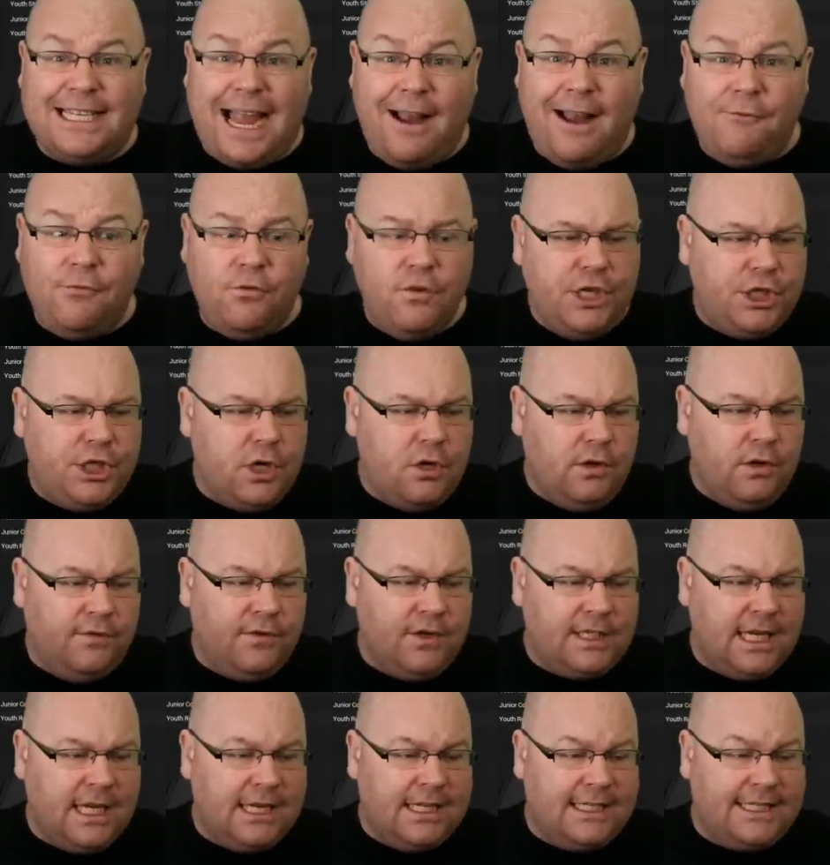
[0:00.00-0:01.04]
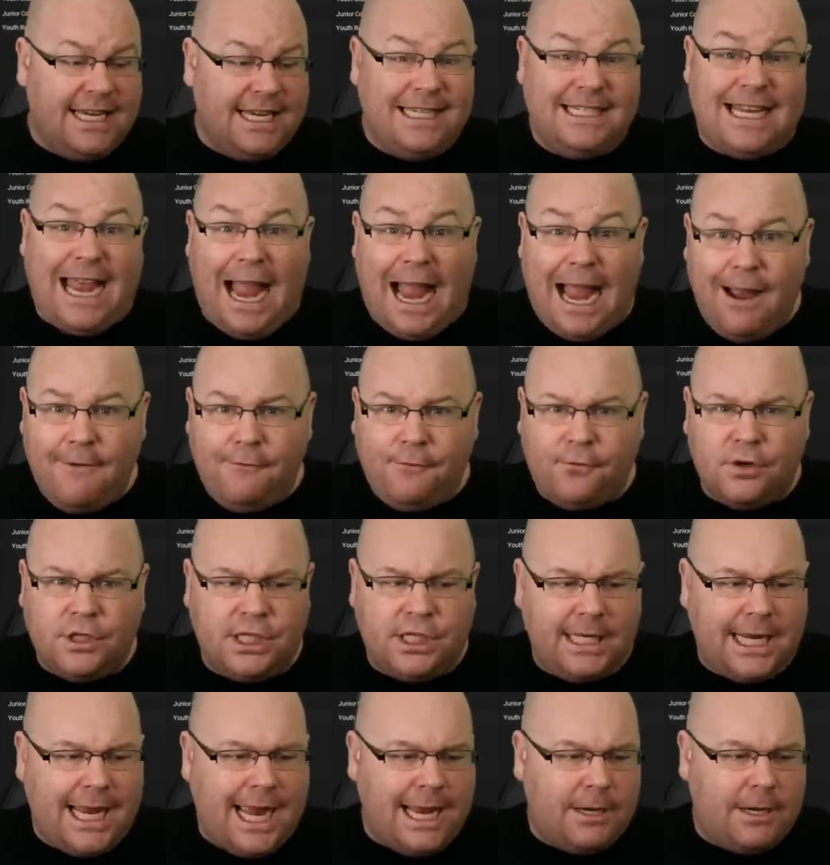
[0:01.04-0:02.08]
average youth facilities,
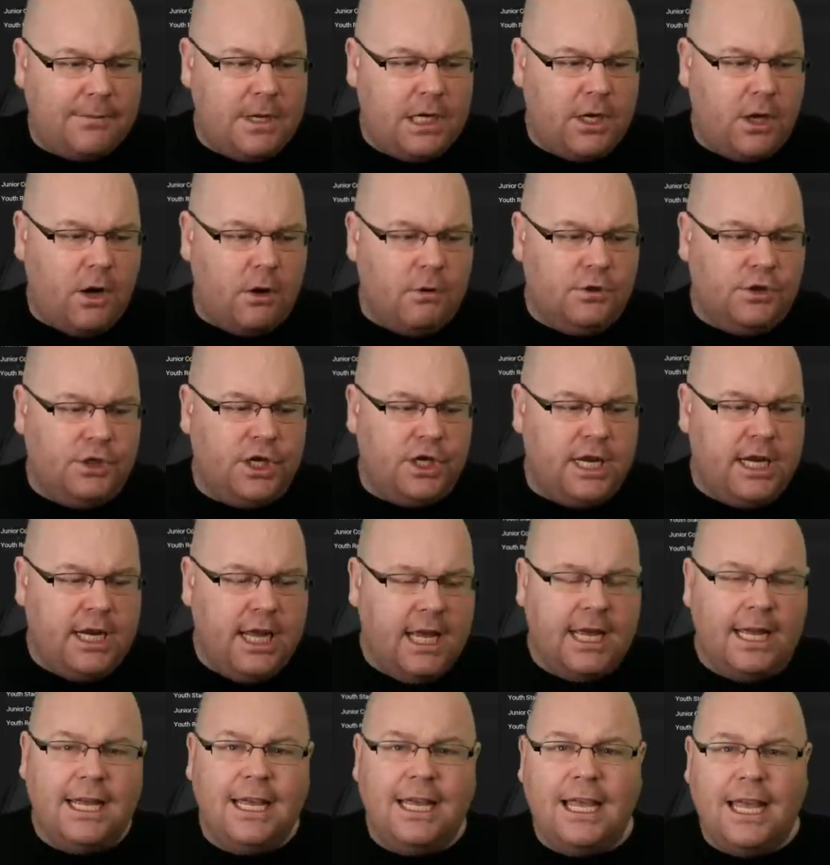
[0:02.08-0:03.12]
average academy coaching,